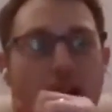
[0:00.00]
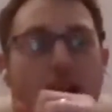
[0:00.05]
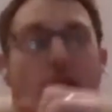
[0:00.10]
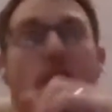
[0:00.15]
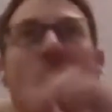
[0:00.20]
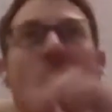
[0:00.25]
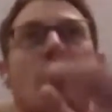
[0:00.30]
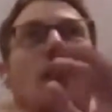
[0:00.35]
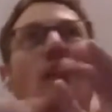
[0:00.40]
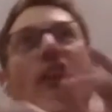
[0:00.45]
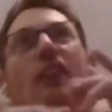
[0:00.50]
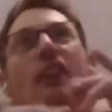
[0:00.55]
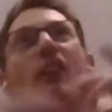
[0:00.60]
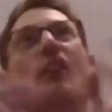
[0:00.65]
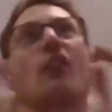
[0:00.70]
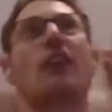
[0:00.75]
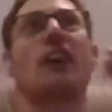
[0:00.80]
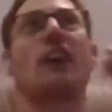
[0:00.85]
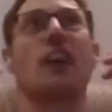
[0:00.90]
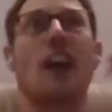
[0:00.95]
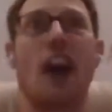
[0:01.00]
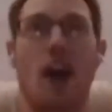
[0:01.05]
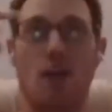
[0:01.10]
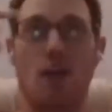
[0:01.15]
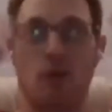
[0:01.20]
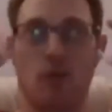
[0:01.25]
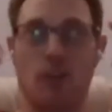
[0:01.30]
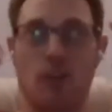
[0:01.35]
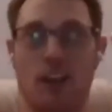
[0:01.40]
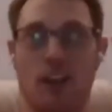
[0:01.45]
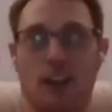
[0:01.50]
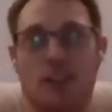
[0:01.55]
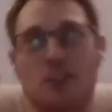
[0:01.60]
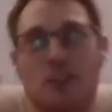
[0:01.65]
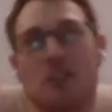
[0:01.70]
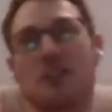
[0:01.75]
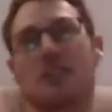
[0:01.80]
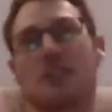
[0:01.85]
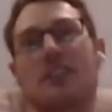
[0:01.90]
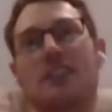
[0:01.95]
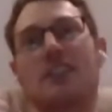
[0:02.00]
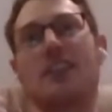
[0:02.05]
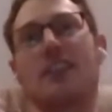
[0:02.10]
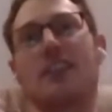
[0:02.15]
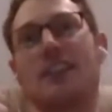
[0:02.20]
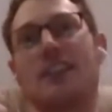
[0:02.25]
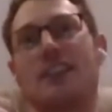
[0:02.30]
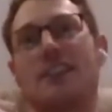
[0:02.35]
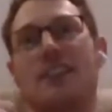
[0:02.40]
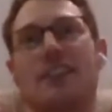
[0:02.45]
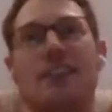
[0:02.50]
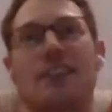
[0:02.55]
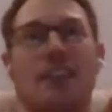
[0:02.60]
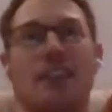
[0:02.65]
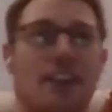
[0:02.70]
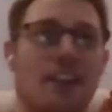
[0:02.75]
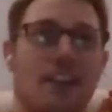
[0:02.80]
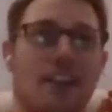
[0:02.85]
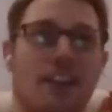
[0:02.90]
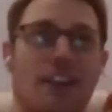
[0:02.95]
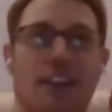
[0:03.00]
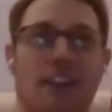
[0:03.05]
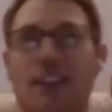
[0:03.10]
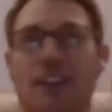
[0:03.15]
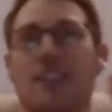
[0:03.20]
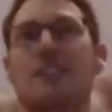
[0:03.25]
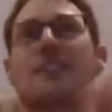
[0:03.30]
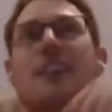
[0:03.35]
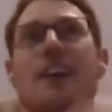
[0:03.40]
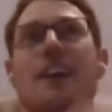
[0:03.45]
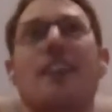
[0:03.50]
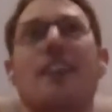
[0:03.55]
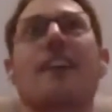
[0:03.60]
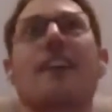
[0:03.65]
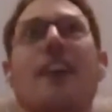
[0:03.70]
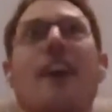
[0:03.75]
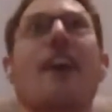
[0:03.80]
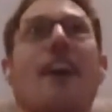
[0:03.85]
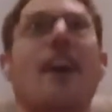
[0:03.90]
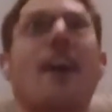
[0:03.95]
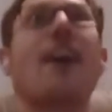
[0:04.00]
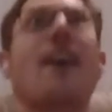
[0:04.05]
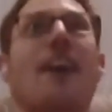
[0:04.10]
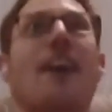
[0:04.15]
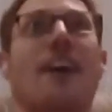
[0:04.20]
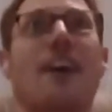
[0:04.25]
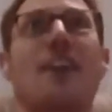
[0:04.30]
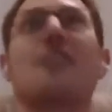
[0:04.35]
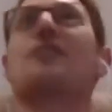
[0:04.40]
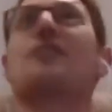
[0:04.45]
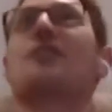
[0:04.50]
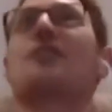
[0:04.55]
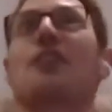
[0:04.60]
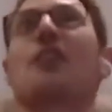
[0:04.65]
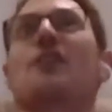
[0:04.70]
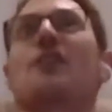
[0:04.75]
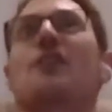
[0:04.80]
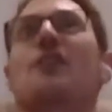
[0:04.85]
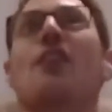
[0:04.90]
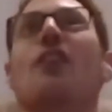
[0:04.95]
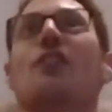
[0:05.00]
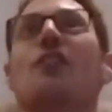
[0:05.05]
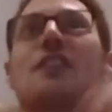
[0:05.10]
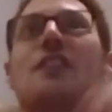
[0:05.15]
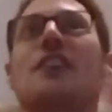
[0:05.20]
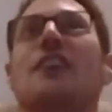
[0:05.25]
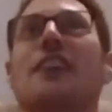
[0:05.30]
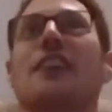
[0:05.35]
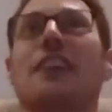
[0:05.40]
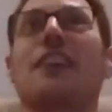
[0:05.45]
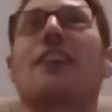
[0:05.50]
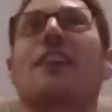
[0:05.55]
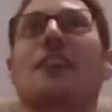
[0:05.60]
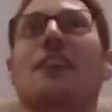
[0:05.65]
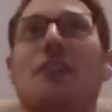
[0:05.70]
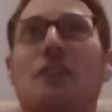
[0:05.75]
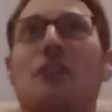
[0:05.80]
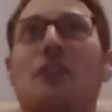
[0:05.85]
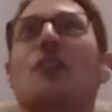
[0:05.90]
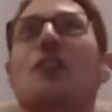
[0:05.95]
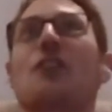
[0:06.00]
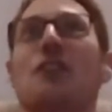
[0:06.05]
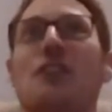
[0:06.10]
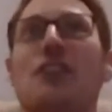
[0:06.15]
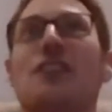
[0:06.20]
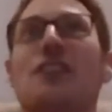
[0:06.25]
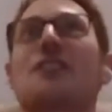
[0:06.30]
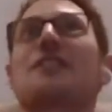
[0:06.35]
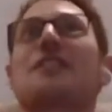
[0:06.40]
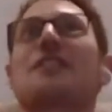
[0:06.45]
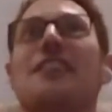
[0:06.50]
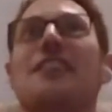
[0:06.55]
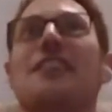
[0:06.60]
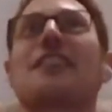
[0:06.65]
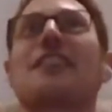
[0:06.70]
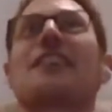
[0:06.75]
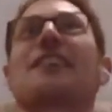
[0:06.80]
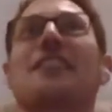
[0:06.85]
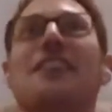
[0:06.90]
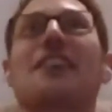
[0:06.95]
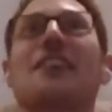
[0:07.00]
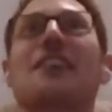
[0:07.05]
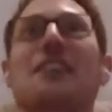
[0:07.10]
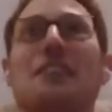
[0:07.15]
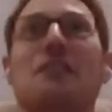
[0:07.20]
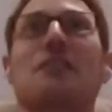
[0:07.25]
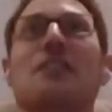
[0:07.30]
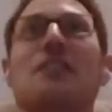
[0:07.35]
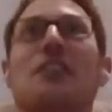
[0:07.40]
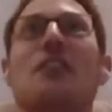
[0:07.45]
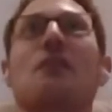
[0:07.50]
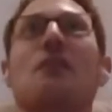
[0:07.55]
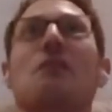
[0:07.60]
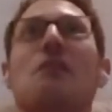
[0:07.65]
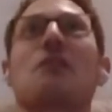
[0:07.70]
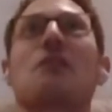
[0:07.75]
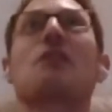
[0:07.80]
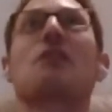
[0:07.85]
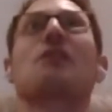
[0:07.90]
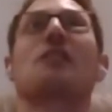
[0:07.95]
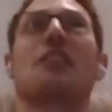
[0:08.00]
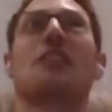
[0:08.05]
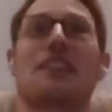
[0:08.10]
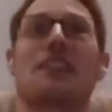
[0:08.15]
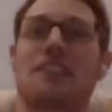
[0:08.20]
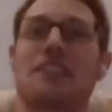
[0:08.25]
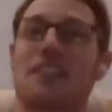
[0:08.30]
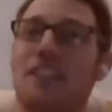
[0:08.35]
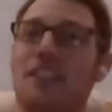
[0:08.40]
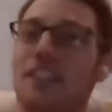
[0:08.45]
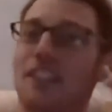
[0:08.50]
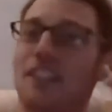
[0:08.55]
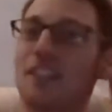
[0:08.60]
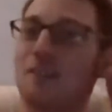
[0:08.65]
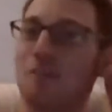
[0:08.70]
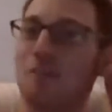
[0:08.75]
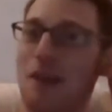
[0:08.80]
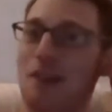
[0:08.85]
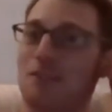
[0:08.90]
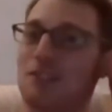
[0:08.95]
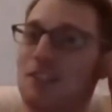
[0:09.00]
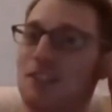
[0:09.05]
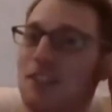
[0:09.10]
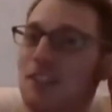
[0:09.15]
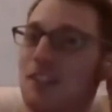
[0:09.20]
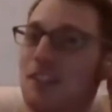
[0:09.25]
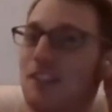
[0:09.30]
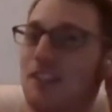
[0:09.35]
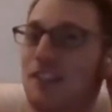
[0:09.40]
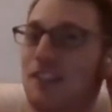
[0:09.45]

and then kind of looking up with like sort of slightly darkened eyes, going and sort of nodding like furiously and like enthusiastically about it.